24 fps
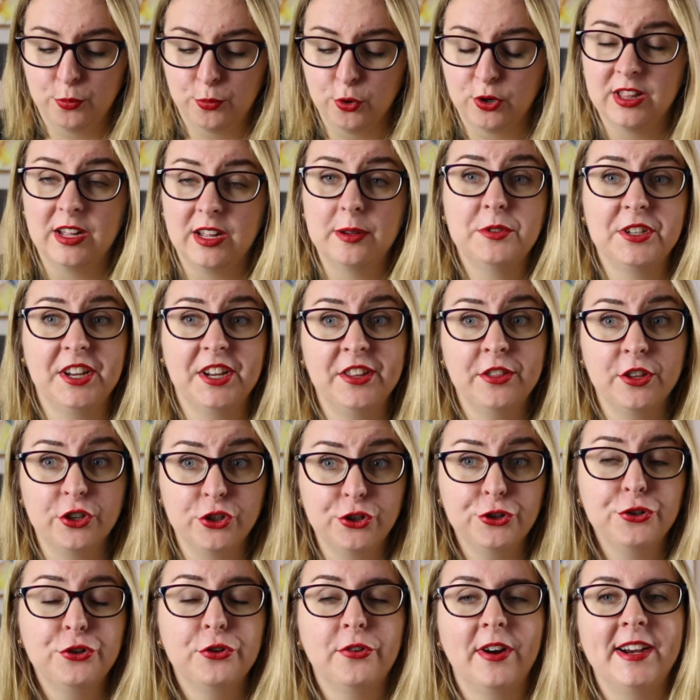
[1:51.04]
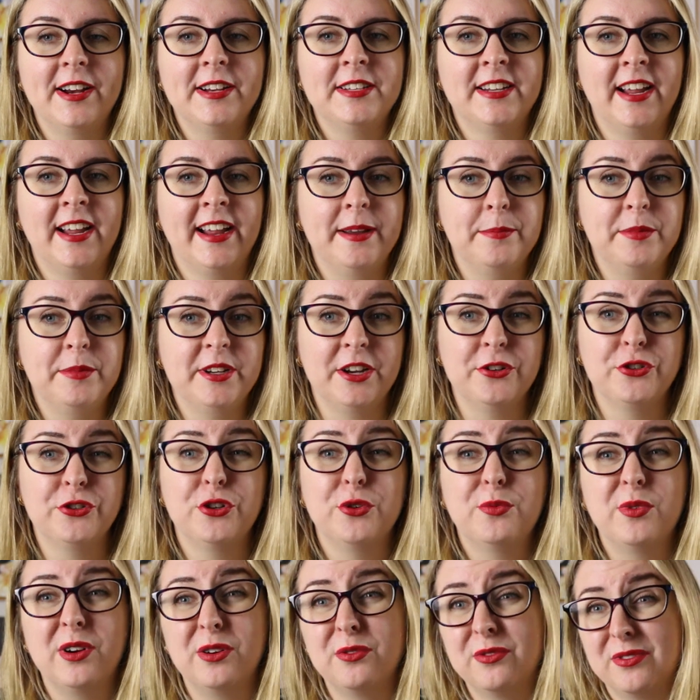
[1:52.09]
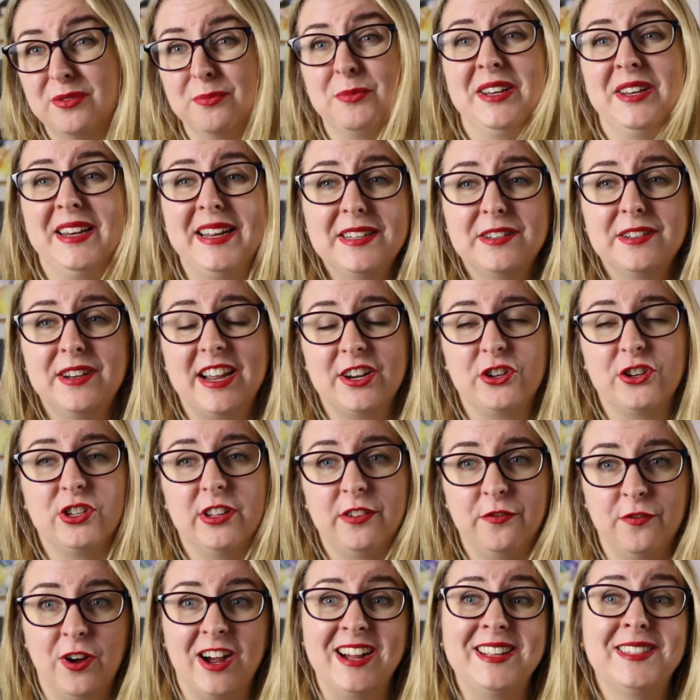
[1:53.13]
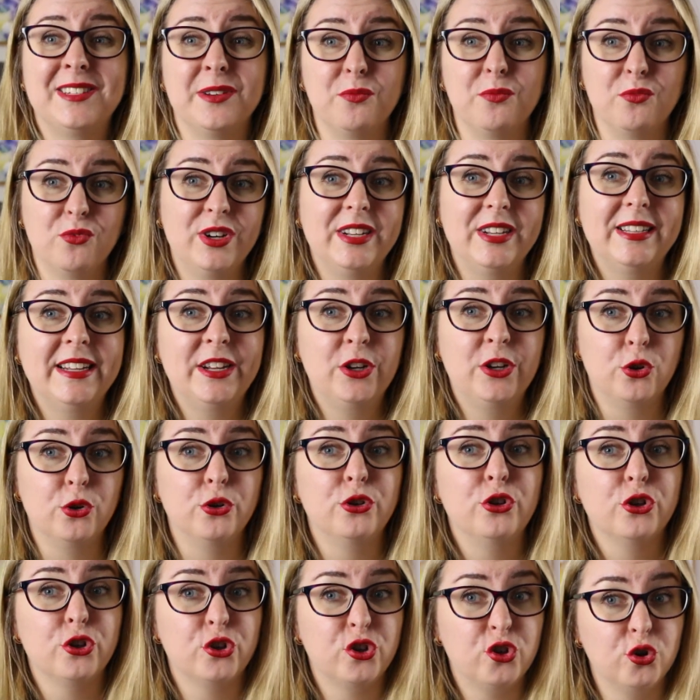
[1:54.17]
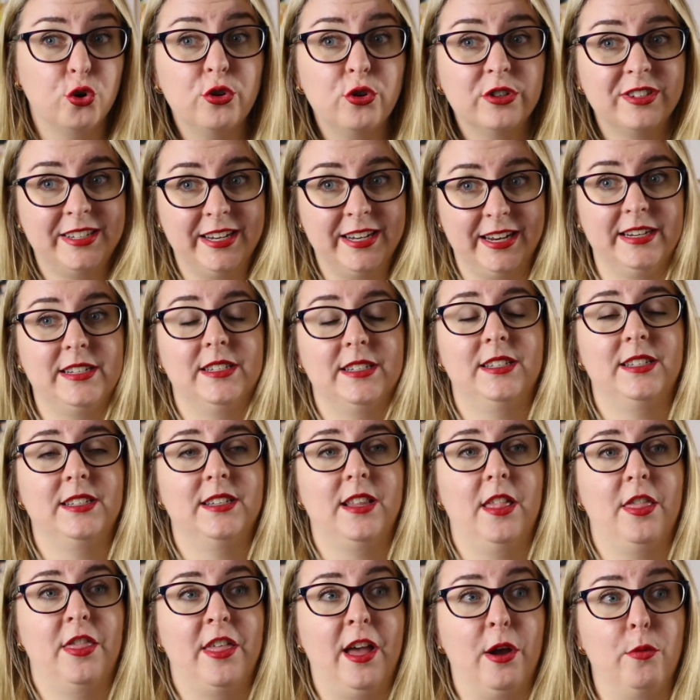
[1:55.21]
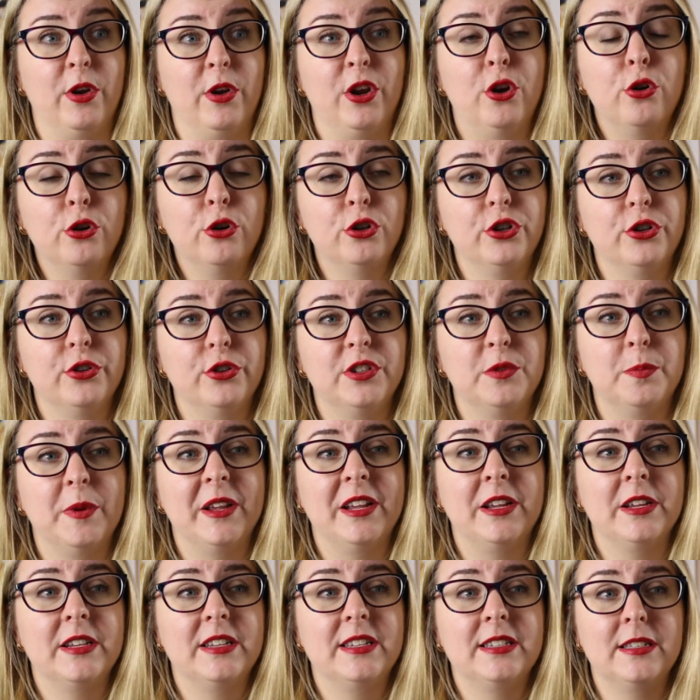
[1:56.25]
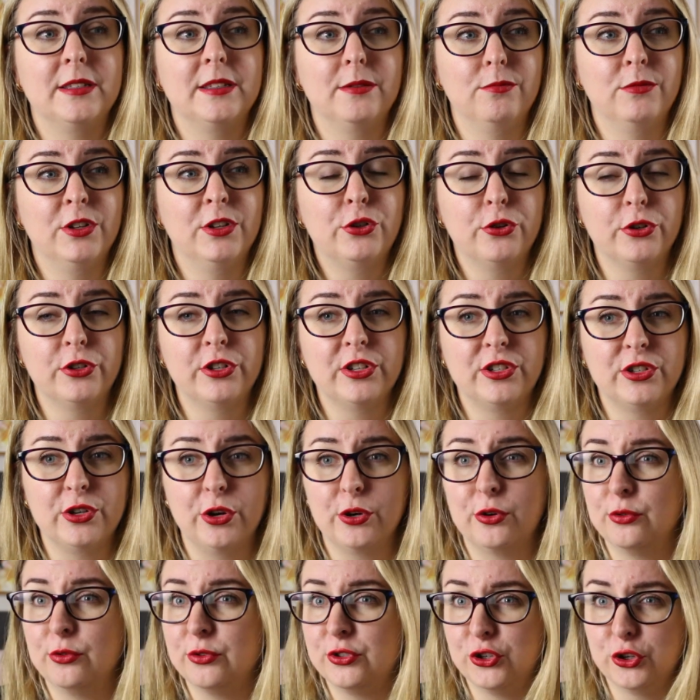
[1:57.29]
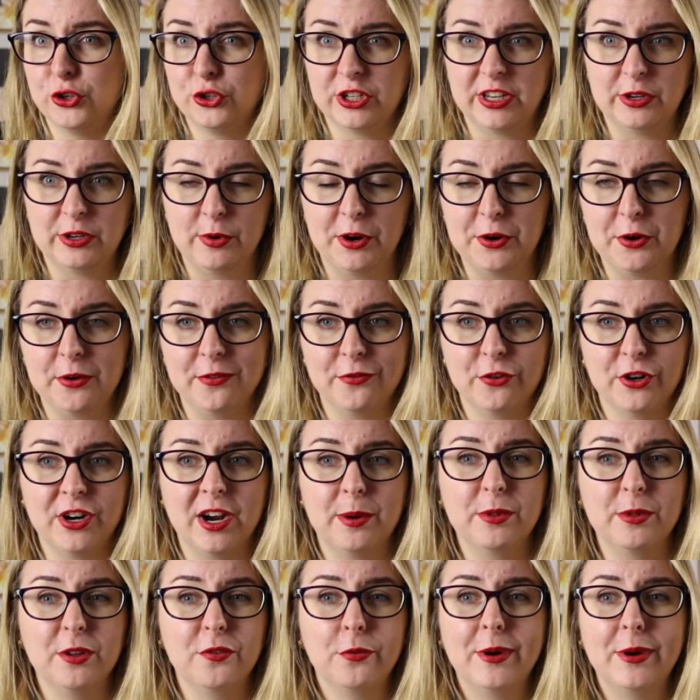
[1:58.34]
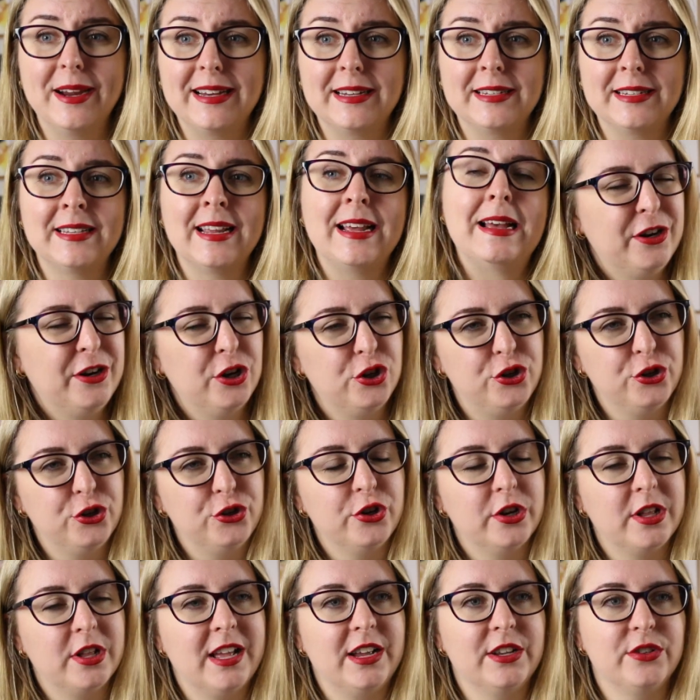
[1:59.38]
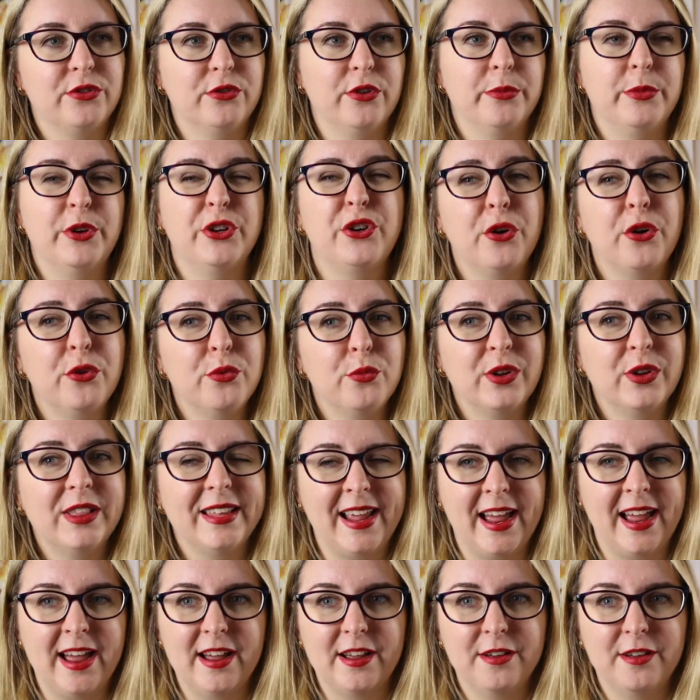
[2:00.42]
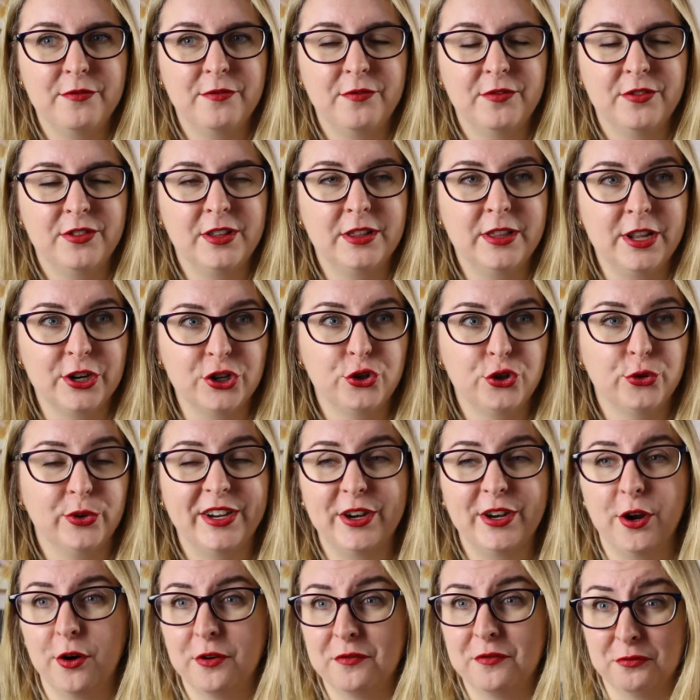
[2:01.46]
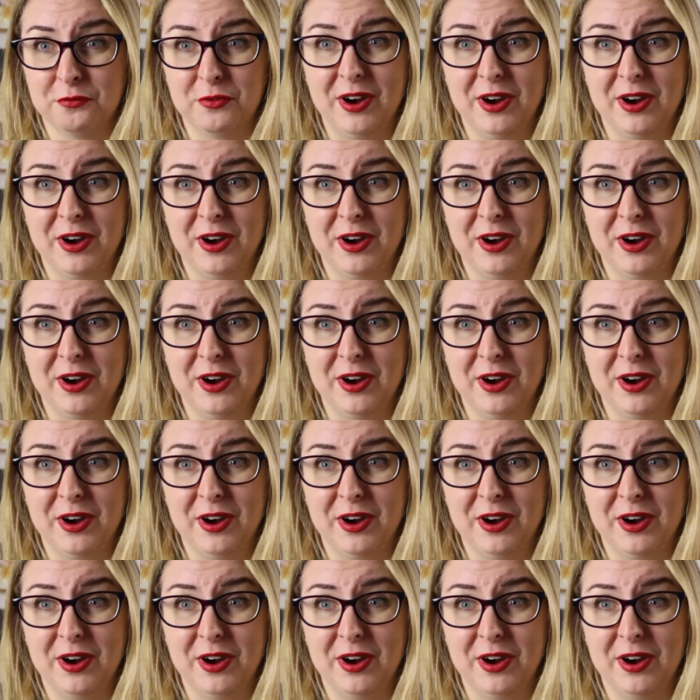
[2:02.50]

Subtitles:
book clubs in the junior grades came down to, well, we need to actually find some really good short texts that we could use, because literature circles usually run over a couple of weeks. In a junior classroom, you don't really have the luxury of